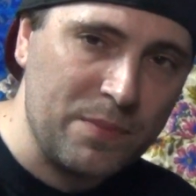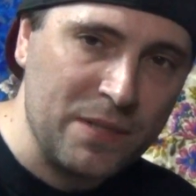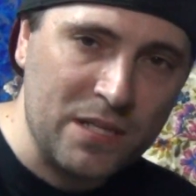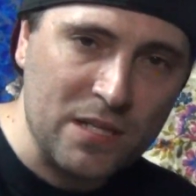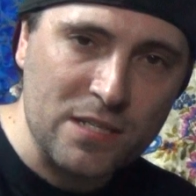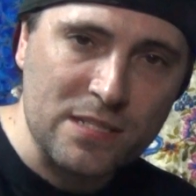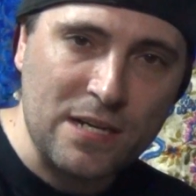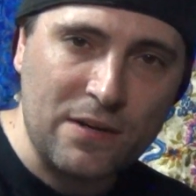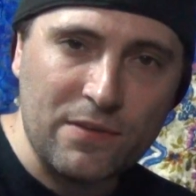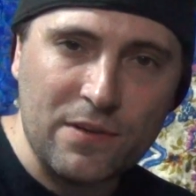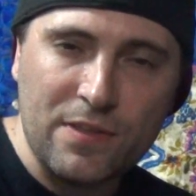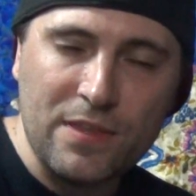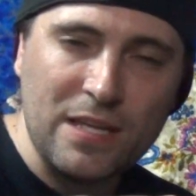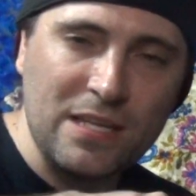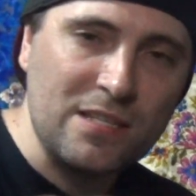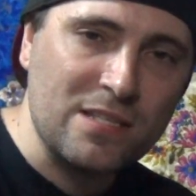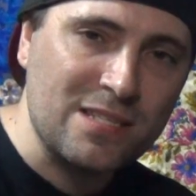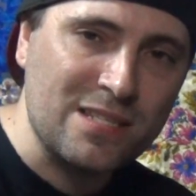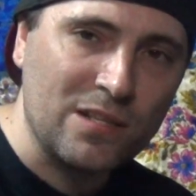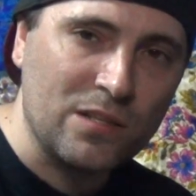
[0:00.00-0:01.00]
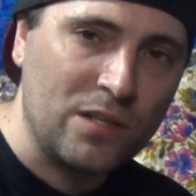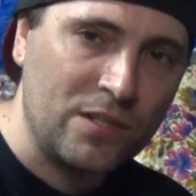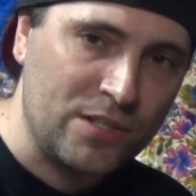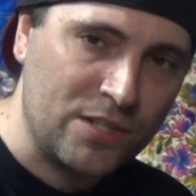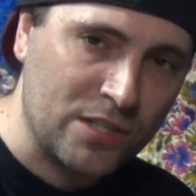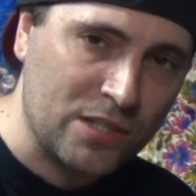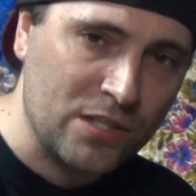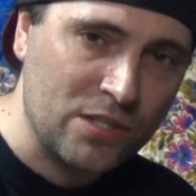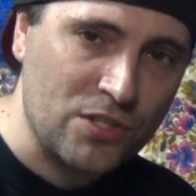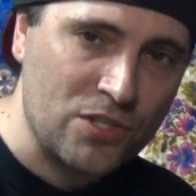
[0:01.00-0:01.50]
because everything's still
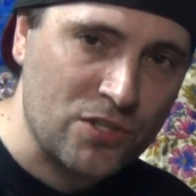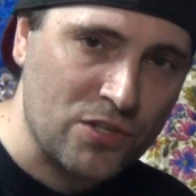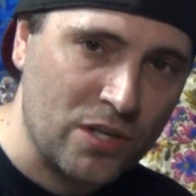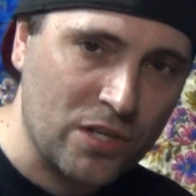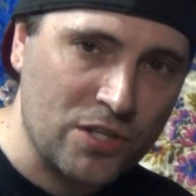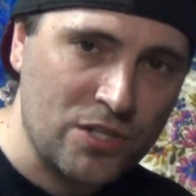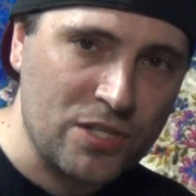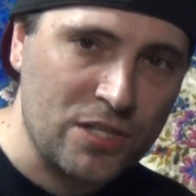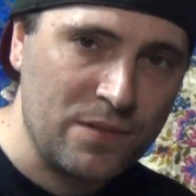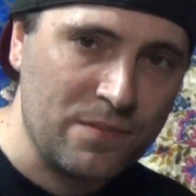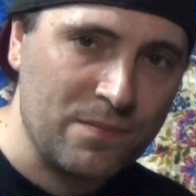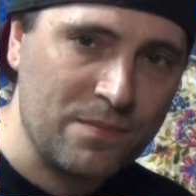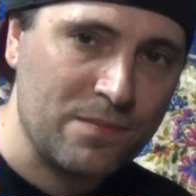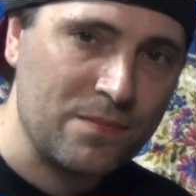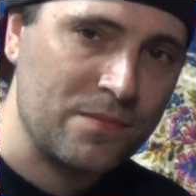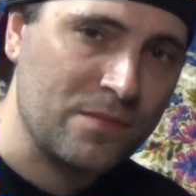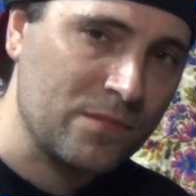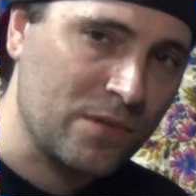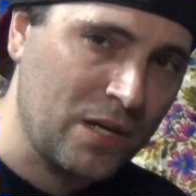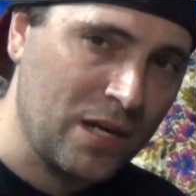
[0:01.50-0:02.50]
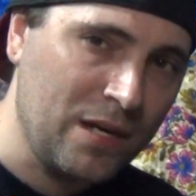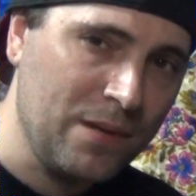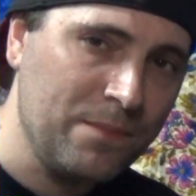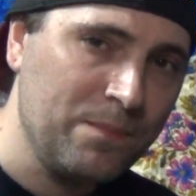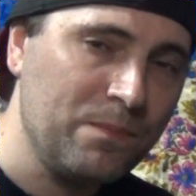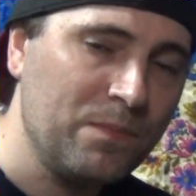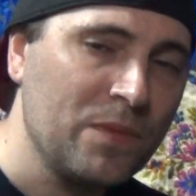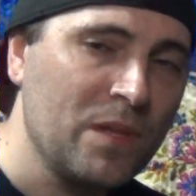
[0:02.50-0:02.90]
under construction, okay?